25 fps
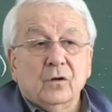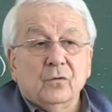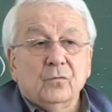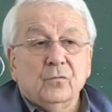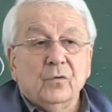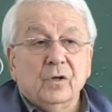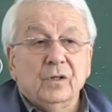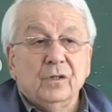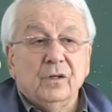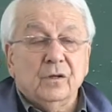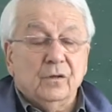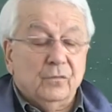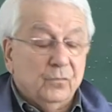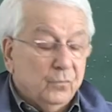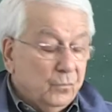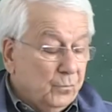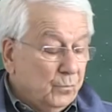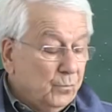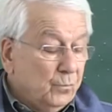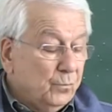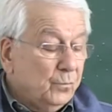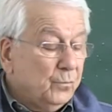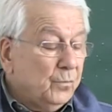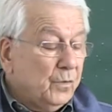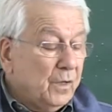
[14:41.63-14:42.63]

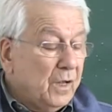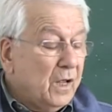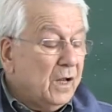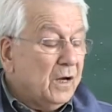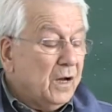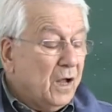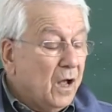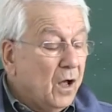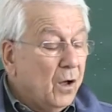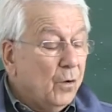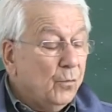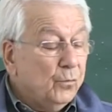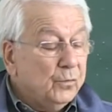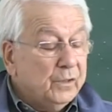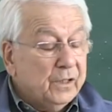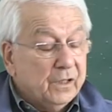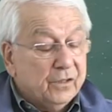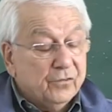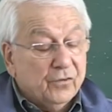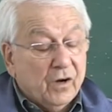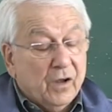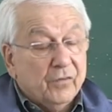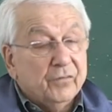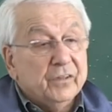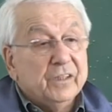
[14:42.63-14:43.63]
and how the
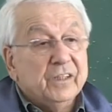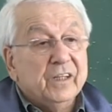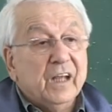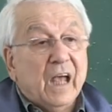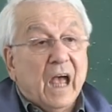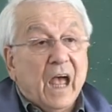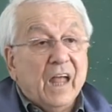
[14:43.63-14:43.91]
gravity